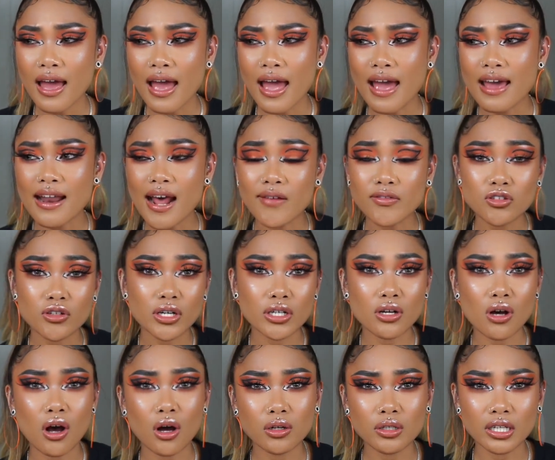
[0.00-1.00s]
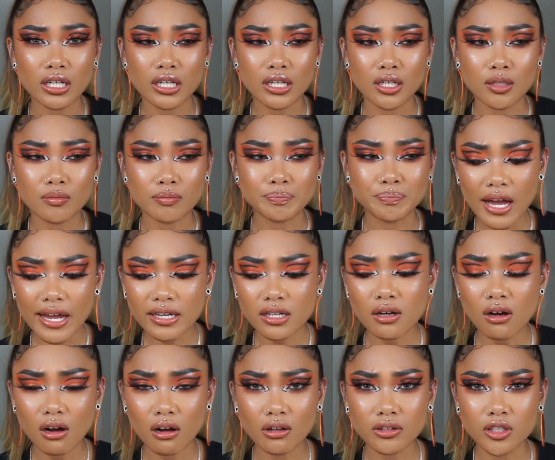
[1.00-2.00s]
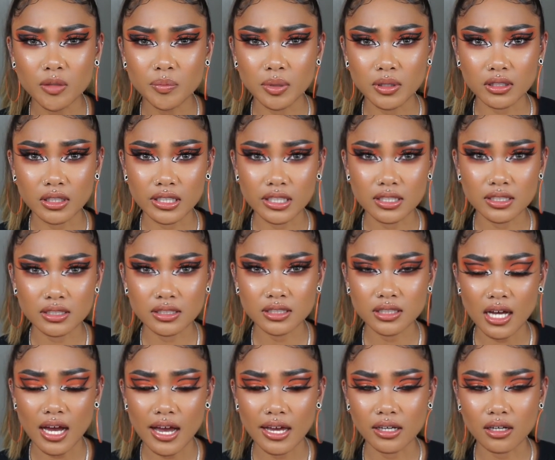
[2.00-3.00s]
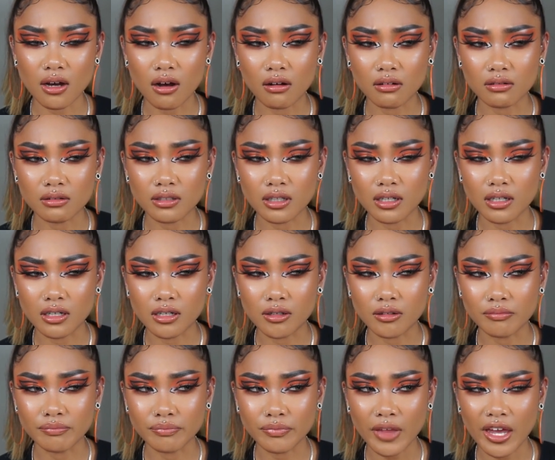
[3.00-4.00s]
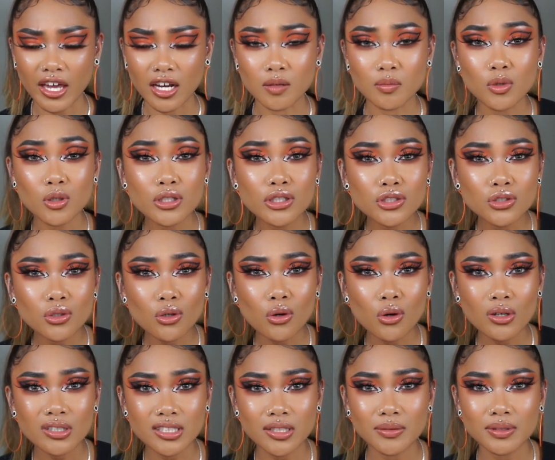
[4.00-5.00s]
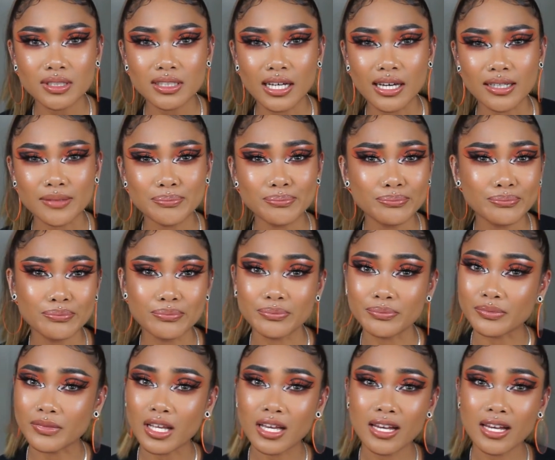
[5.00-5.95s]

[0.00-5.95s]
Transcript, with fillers: And after I called him, I called the police, I called um animal control, because I was like, mm-mm.